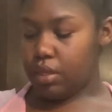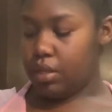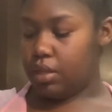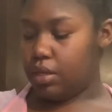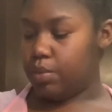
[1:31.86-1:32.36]

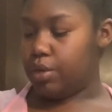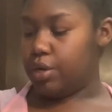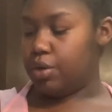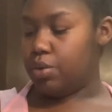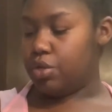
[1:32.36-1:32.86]
Then we
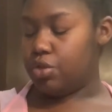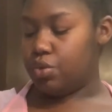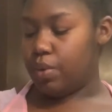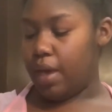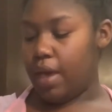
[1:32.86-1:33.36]
are going
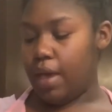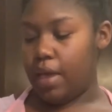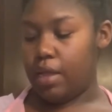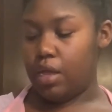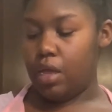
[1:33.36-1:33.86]
to
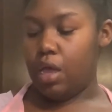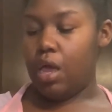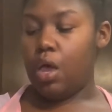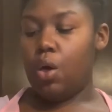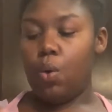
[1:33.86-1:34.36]
add
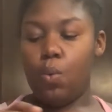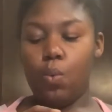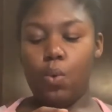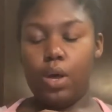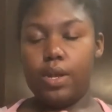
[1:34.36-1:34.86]

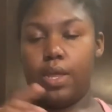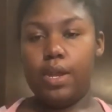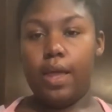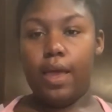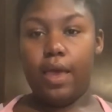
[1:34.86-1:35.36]

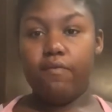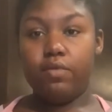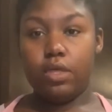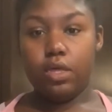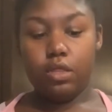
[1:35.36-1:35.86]
1.5
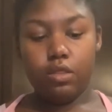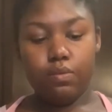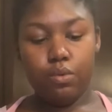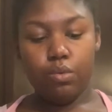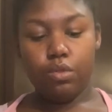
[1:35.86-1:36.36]

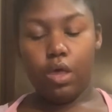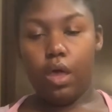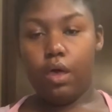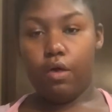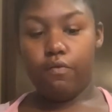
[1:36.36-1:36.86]
teaspoons
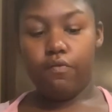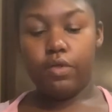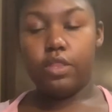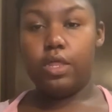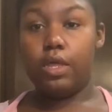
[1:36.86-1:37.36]
of
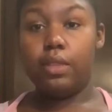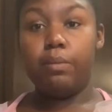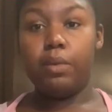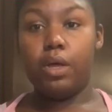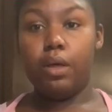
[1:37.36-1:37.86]

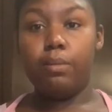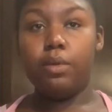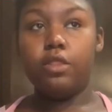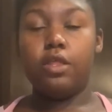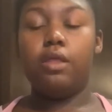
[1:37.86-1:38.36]
xanthan
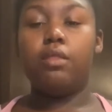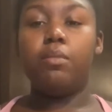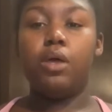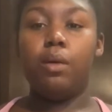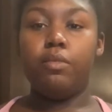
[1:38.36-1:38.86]
gum. Xanthan
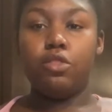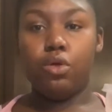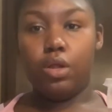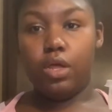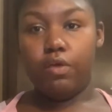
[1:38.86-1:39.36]
gum is
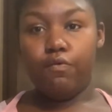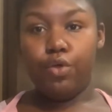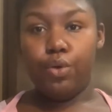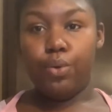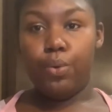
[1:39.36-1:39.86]
going to give
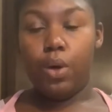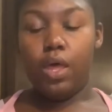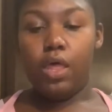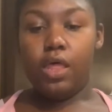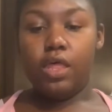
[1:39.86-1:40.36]
you
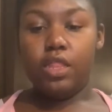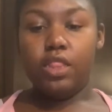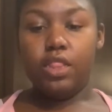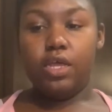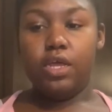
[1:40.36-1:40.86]

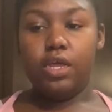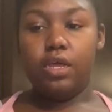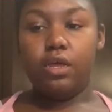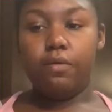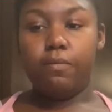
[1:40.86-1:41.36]
the